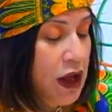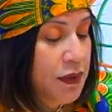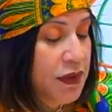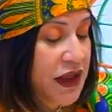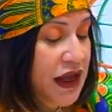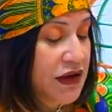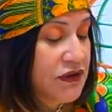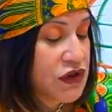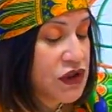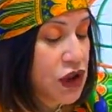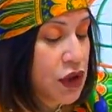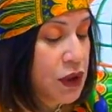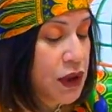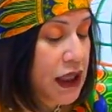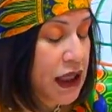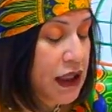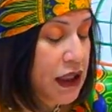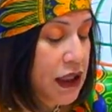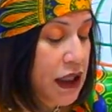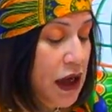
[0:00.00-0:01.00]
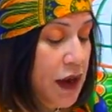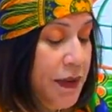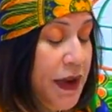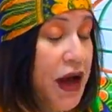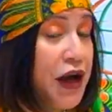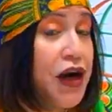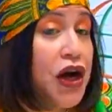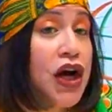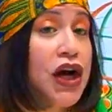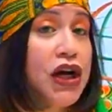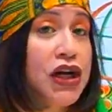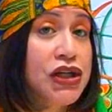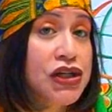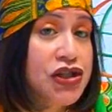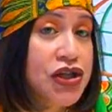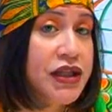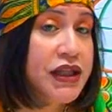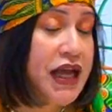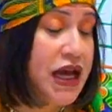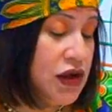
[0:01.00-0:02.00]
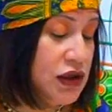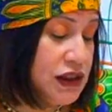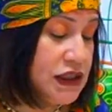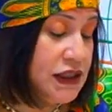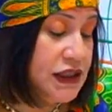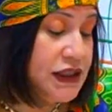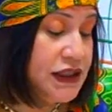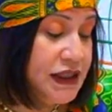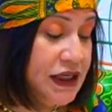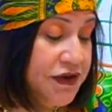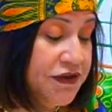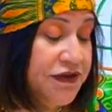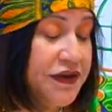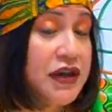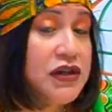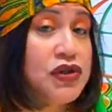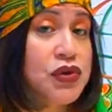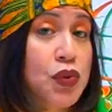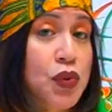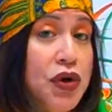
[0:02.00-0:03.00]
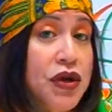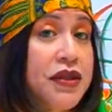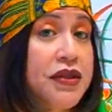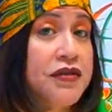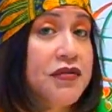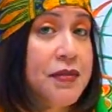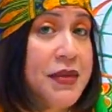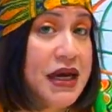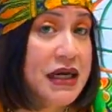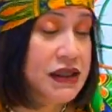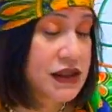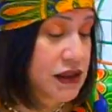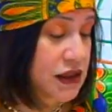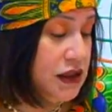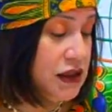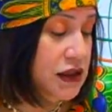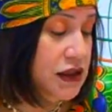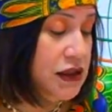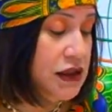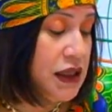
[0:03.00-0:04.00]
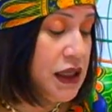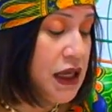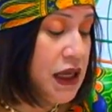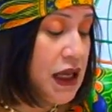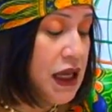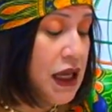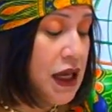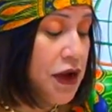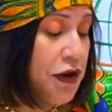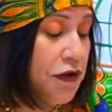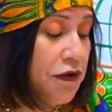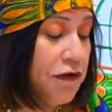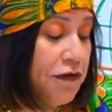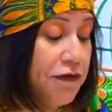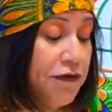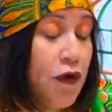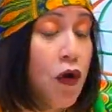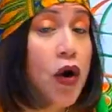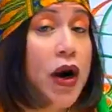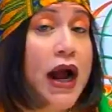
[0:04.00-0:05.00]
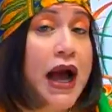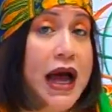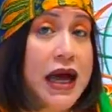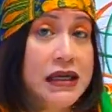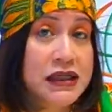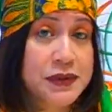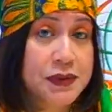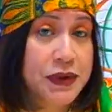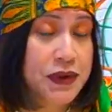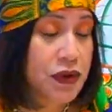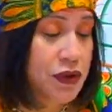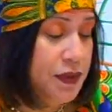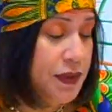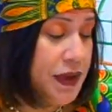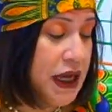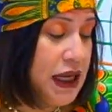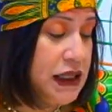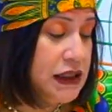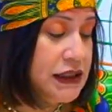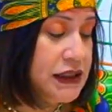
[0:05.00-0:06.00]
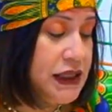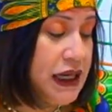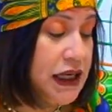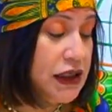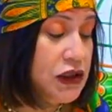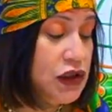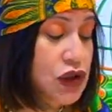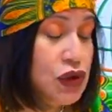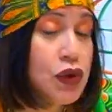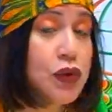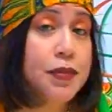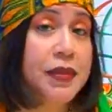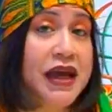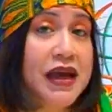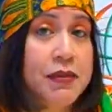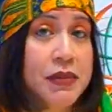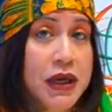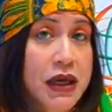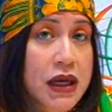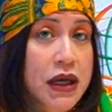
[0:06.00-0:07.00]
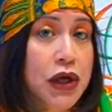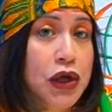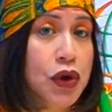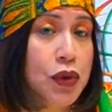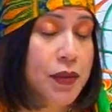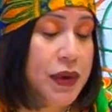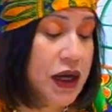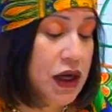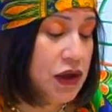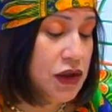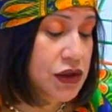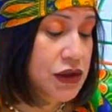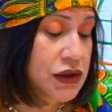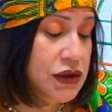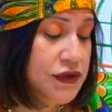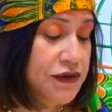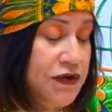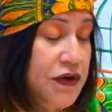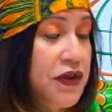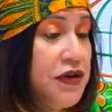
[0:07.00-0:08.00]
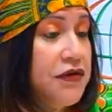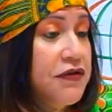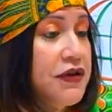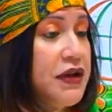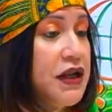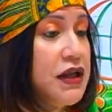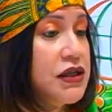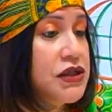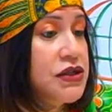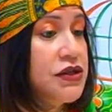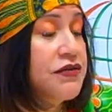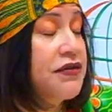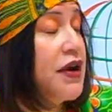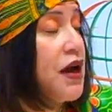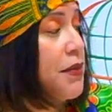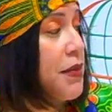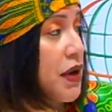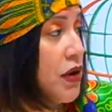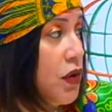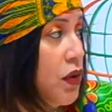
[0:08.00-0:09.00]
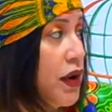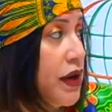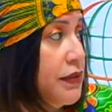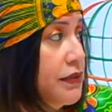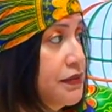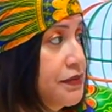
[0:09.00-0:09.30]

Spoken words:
They've donated about 100,000 CFAs worth of medicine, 4 hospital beds, and 2 baby incubators for the village of Kabangwe.